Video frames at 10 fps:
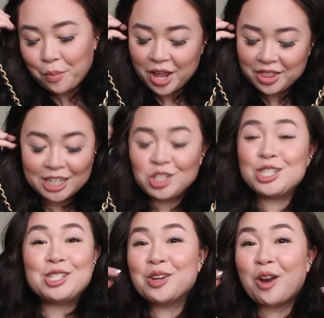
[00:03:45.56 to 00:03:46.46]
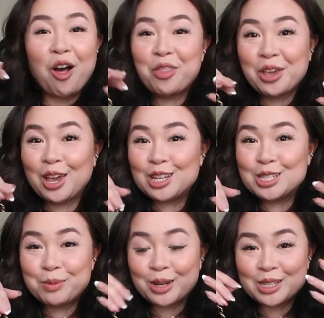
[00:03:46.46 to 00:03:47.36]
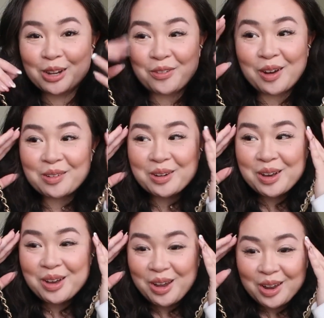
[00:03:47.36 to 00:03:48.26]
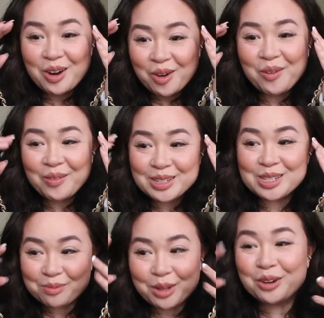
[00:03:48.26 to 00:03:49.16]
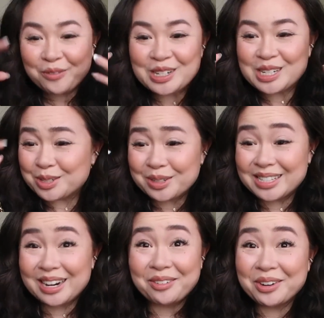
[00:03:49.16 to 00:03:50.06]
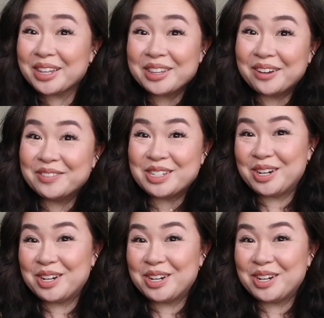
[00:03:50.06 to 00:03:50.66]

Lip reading: but that's just not the case because I found, you know, some other vintage ones that I really love